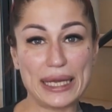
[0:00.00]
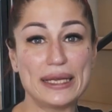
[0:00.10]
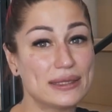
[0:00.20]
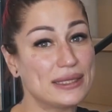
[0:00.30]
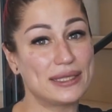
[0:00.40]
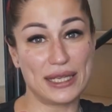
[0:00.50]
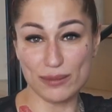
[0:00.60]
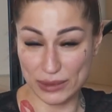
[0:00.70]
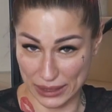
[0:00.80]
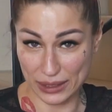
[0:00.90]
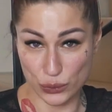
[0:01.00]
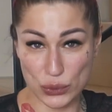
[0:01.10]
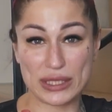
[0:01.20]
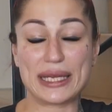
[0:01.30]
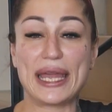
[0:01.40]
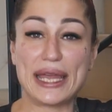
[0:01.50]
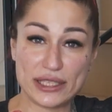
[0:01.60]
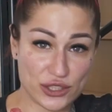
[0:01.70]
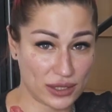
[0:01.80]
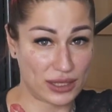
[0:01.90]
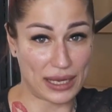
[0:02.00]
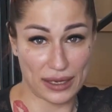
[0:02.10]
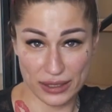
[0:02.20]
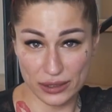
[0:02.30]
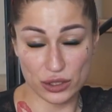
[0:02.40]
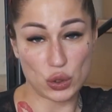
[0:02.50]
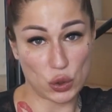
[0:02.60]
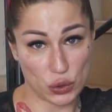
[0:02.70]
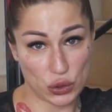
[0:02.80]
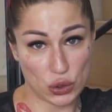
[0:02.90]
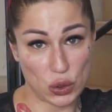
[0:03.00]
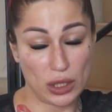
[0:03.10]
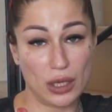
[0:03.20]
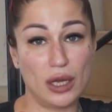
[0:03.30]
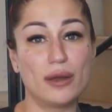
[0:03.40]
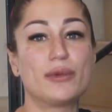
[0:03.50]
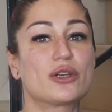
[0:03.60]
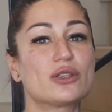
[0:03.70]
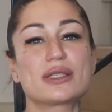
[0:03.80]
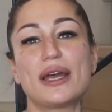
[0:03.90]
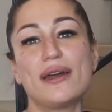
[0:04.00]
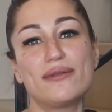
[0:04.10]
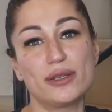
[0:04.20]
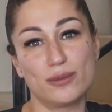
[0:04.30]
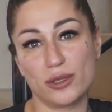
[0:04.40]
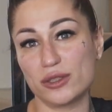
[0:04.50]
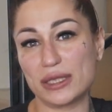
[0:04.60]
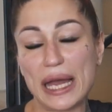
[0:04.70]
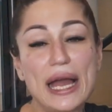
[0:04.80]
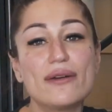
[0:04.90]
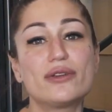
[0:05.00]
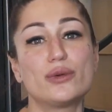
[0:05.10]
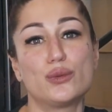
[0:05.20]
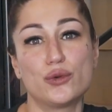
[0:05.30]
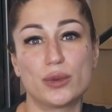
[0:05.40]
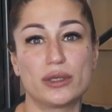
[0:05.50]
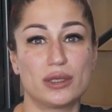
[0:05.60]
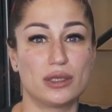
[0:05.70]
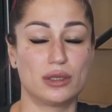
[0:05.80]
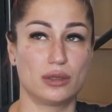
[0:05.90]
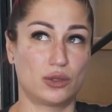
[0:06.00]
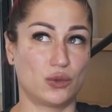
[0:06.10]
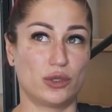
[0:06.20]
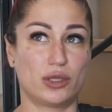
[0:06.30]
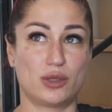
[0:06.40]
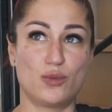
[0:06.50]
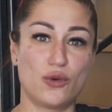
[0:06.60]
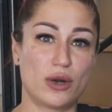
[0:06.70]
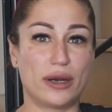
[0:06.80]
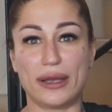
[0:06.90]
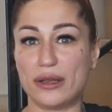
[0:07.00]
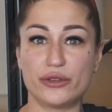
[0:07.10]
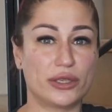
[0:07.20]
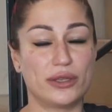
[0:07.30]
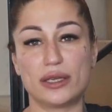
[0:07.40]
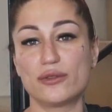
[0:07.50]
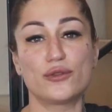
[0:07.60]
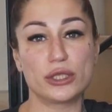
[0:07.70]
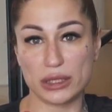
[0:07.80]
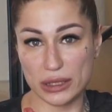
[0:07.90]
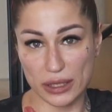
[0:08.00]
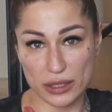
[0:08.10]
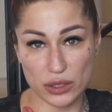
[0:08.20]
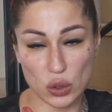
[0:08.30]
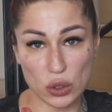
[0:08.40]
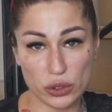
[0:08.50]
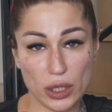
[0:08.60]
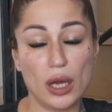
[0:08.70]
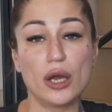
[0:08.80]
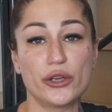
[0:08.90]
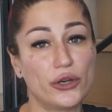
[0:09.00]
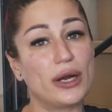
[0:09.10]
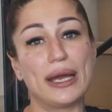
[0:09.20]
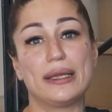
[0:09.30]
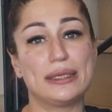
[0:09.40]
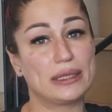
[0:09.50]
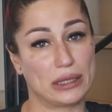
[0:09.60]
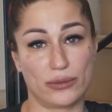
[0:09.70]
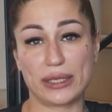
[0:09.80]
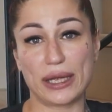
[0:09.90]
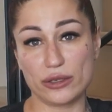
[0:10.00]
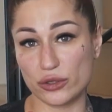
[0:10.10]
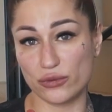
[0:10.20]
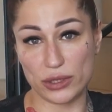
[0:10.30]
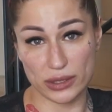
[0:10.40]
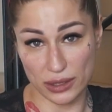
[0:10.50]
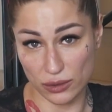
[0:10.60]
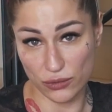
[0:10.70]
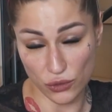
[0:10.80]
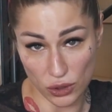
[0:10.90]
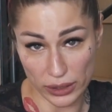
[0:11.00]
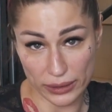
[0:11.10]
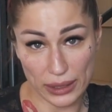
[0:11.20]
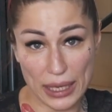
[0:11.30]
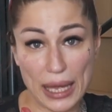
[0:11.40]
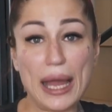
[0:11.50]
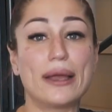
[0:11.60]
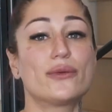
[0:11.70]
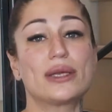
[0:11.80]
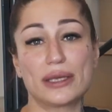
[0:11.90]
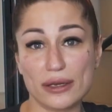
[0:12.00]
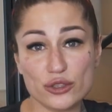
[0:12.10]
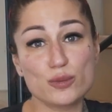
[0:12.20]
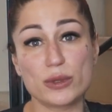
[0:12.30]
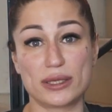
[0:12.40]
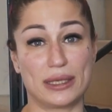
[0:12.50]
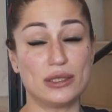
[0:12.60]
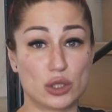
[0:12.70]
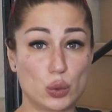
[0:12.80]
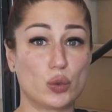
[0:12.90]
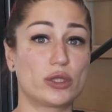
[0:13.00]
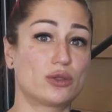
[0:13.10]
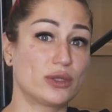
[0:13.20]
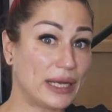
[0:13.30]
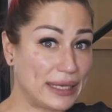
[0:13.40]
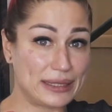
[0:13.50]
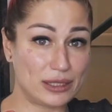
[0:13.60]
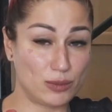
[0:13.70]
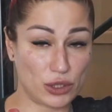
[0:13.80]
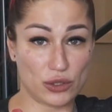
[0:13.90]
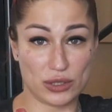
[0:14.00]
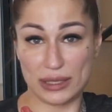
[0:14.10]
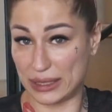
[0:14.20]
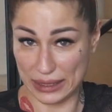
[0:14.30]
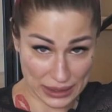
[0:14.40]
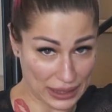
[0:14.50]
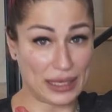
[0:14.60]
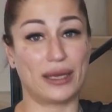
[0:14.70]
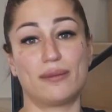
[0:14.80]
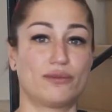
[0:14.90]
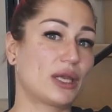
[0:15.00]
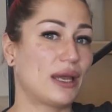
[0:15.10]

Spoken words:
And the same thing with the aging eyelids also, because everybody, every woman who is more elder than 40 years old, her eyelids is 100% fallen, and 100% she want to hide it because this is the